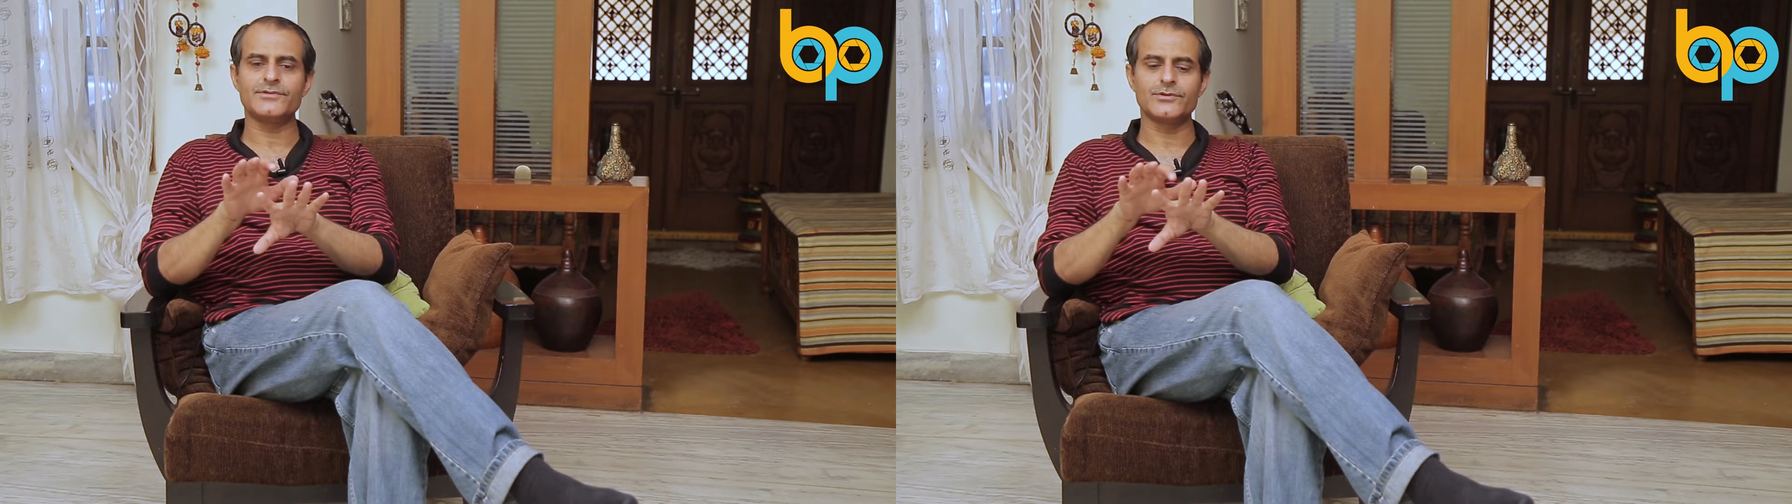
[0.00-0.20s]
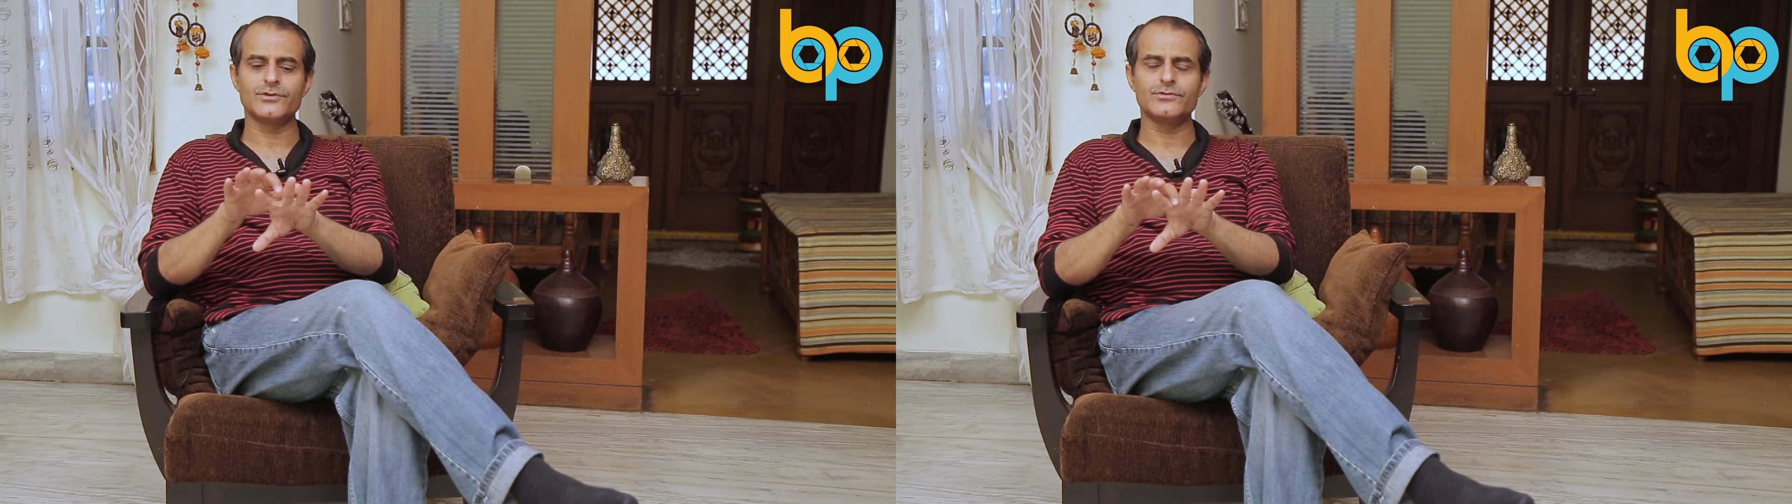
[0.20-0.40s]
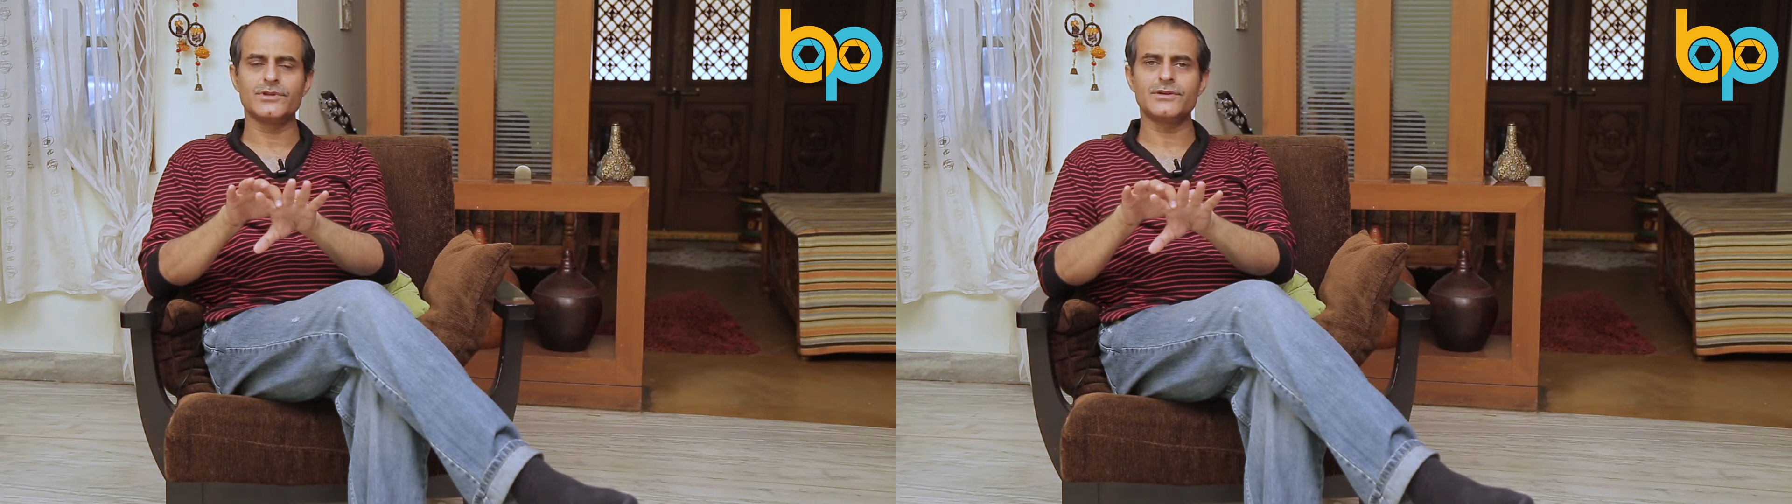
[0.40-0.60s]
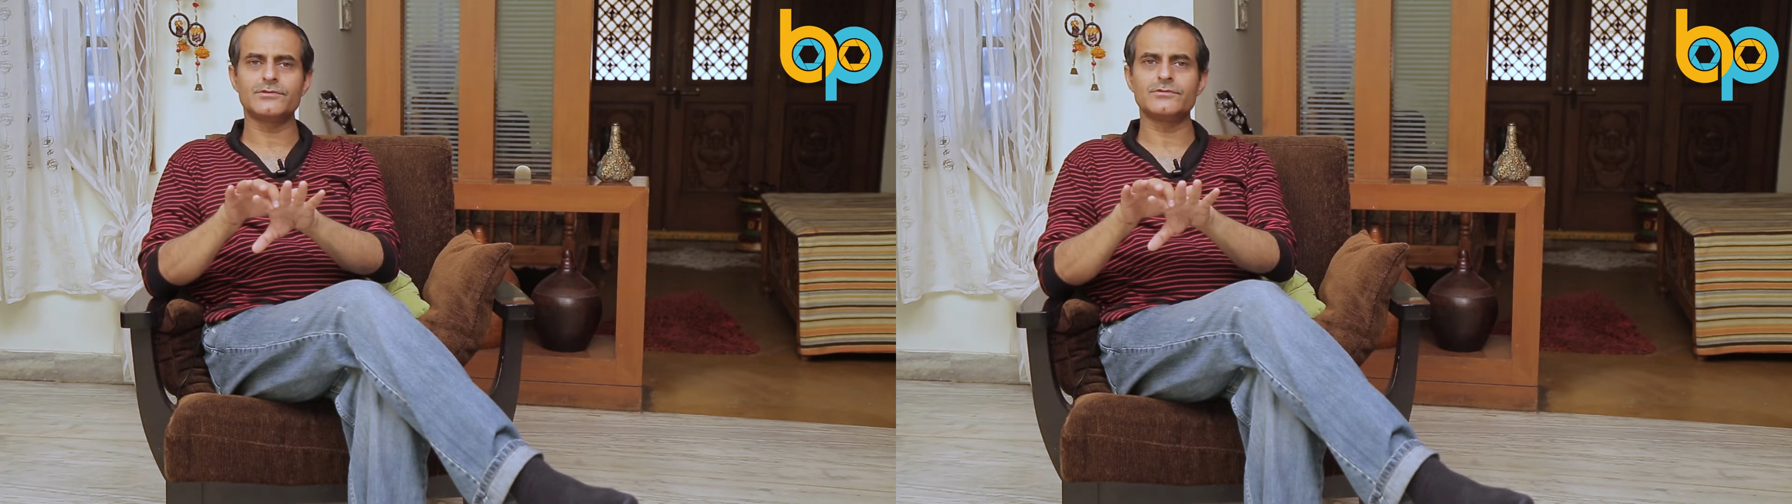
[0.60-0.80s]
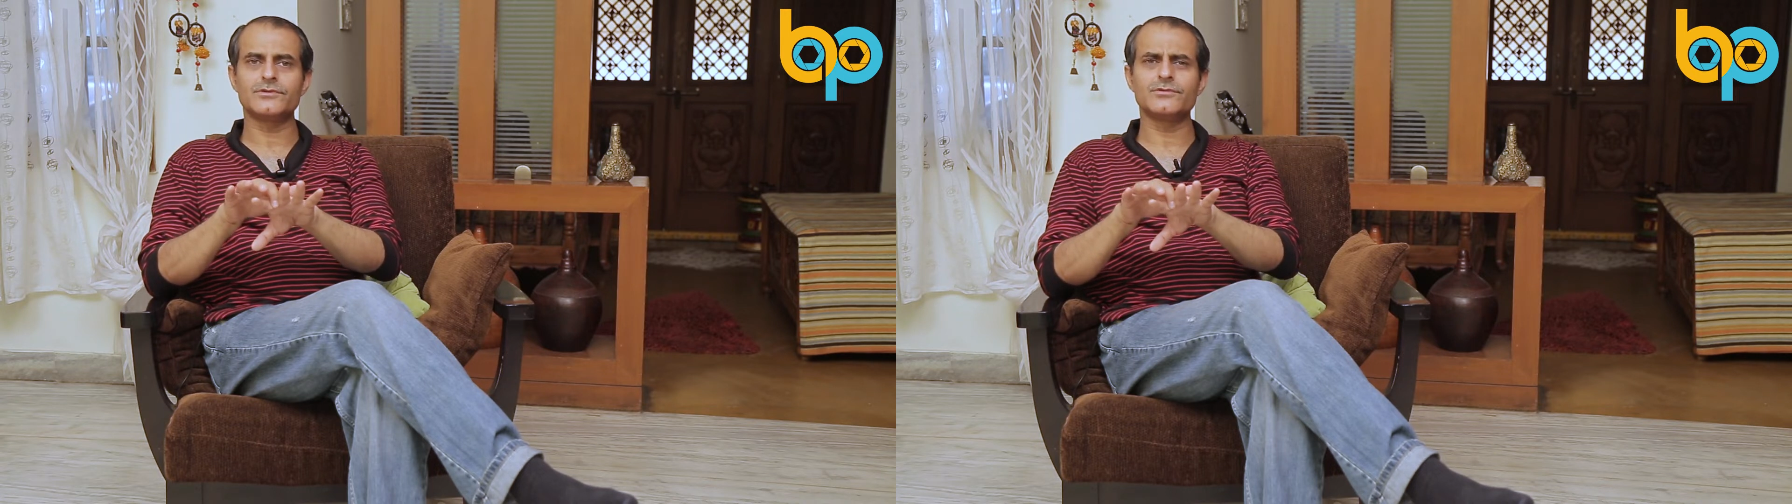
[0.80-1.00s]
So you need
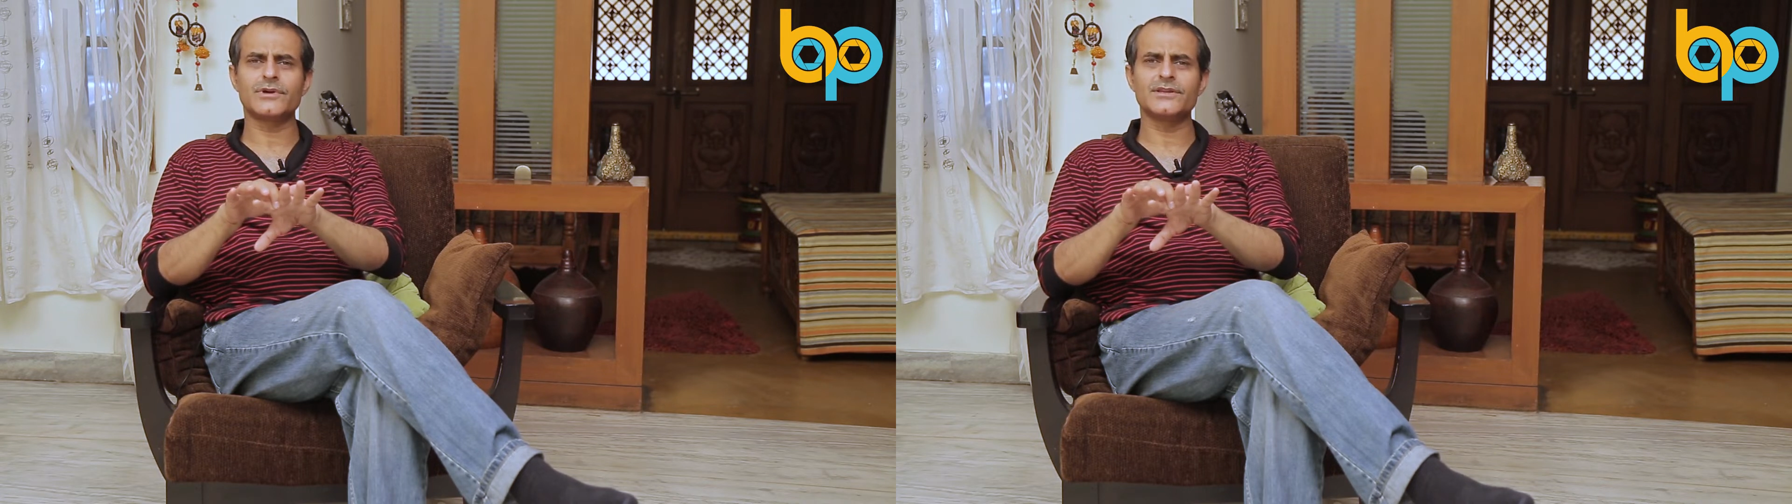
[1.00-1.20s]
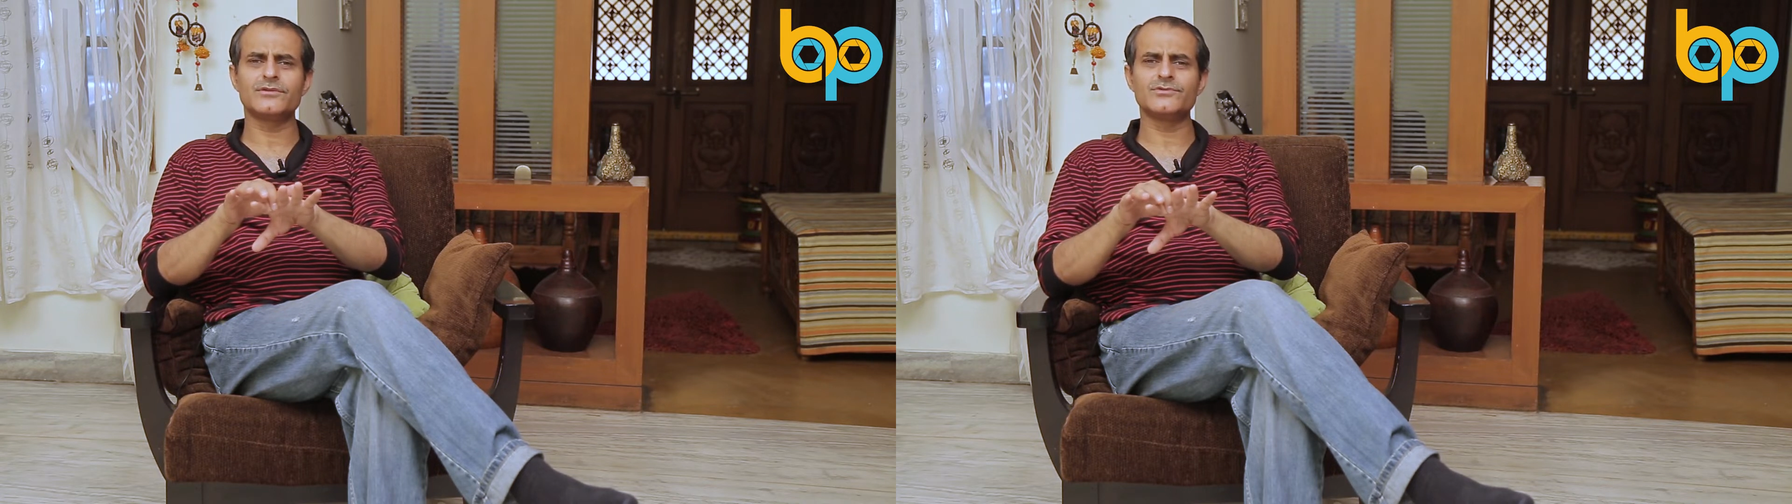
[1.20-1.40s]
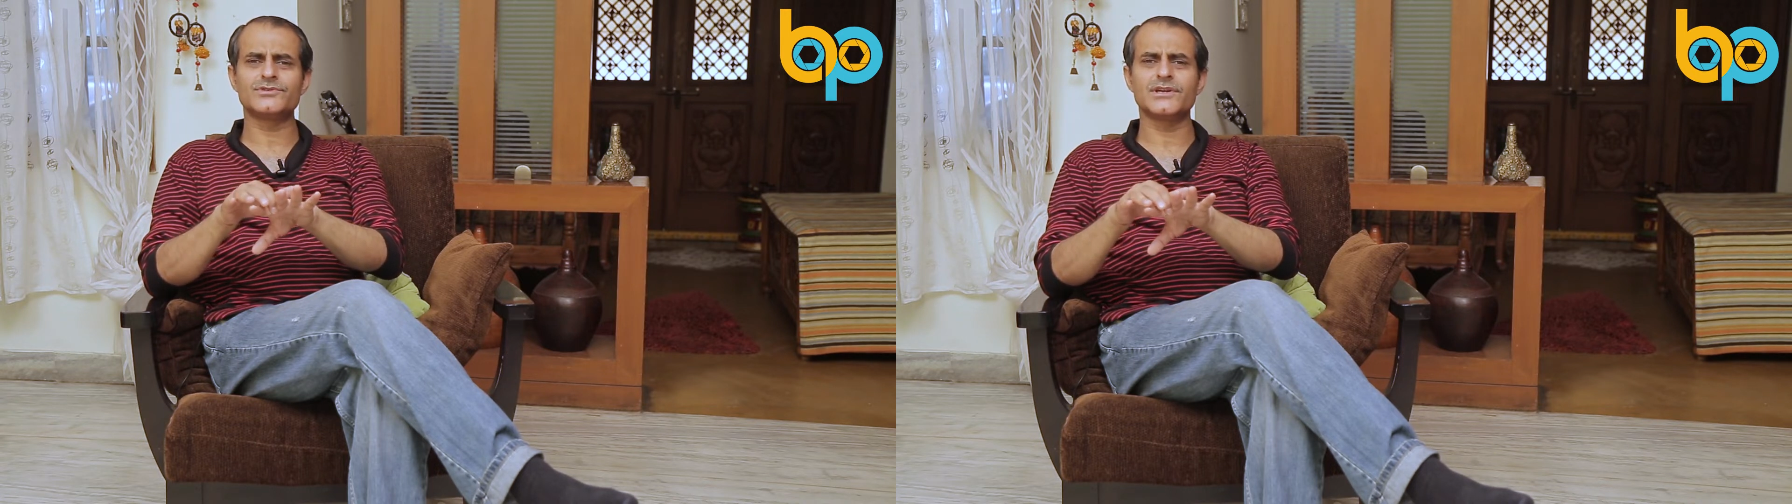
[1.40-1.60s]
to, you can use